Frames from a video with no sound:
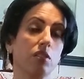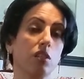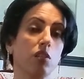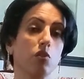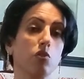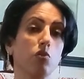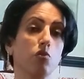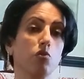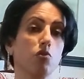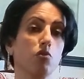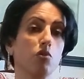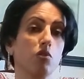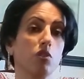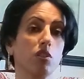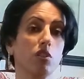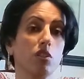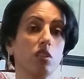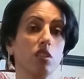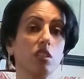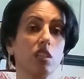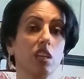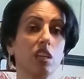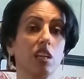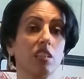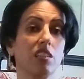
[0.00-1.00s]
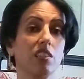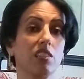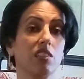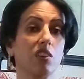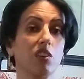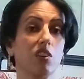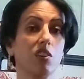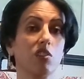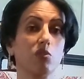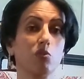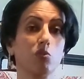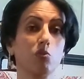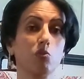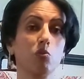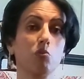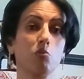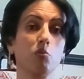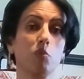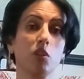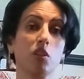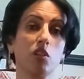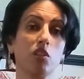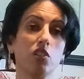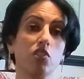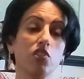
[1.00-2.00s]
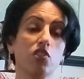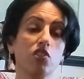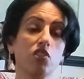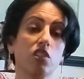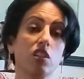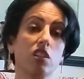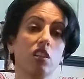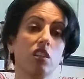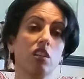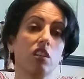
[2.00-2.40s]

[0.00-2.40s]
they usually cannot do much.